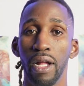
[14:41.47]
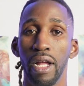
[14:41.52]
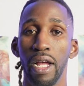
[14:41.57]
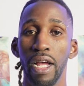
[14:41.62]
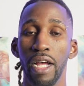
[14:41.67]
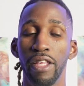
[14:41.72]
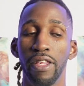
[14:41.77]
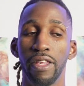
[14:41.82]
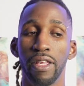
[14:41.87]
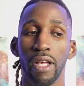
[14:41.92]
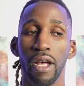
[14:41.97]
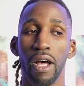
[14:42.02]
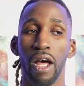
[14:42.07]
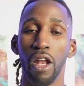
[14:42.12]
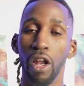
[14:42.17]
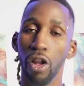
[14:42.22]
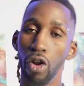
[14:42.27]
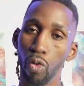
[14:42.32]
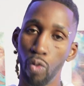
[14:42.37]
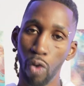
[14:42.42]
is a
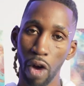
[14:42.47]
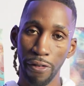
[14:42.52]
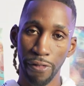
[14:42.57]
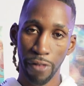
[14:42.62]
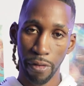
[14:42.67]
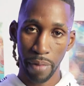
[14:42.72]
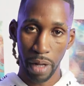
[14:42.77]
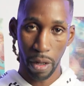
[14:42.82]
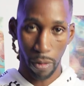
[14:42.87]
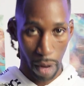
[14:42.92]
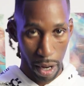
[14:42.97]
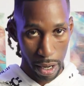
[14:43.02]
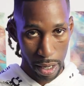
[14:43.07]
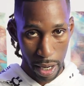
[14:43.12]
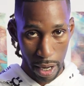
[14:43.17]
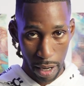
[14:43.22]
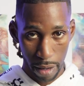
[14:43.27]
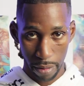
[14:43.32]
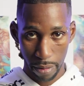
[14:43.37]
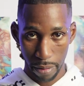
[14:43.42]
little rough for me right
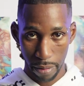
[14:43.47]
now.